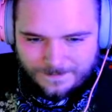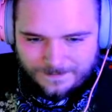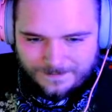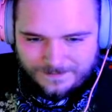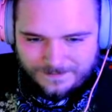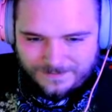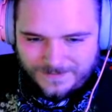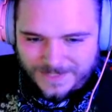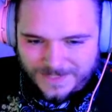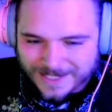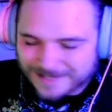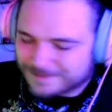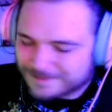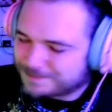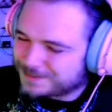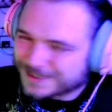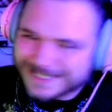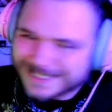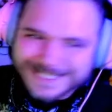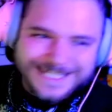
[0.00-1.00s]
Yeah,
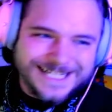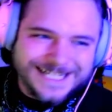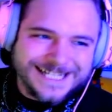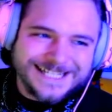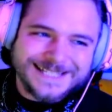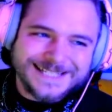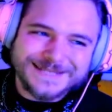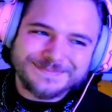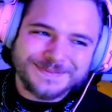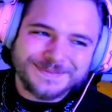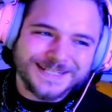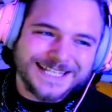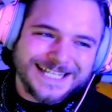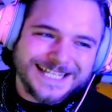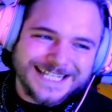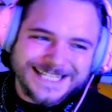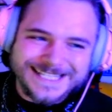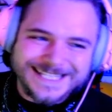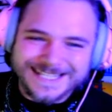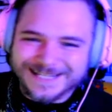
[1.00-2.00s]
please,
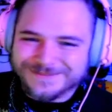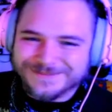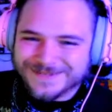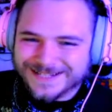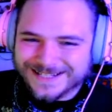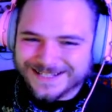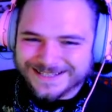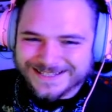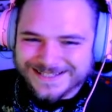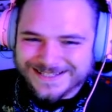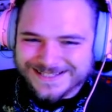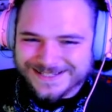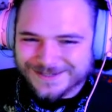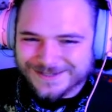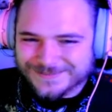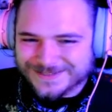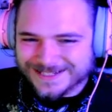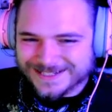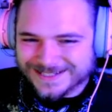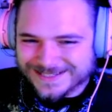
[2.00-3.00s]
please let me get this
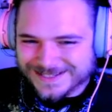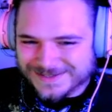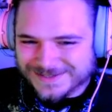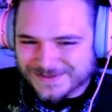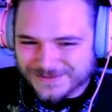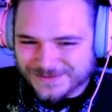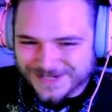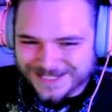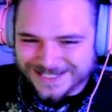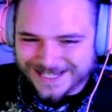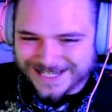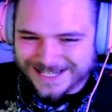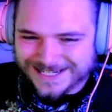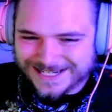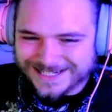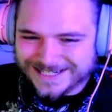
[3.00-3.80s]
update this weekend.